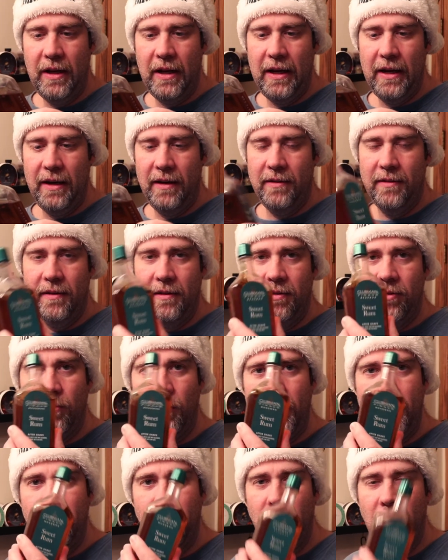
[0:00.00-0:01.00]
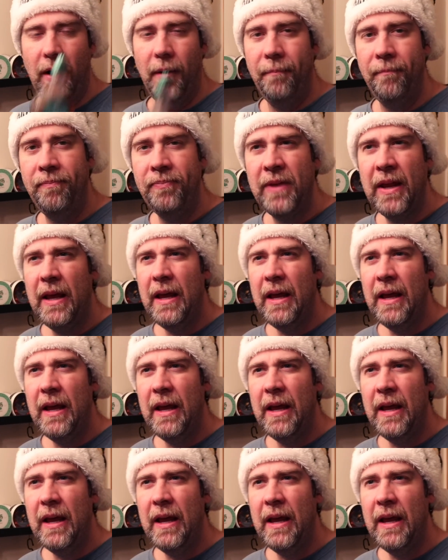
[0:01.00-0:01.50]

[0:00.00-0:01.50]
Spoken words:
and it's the sweet rum.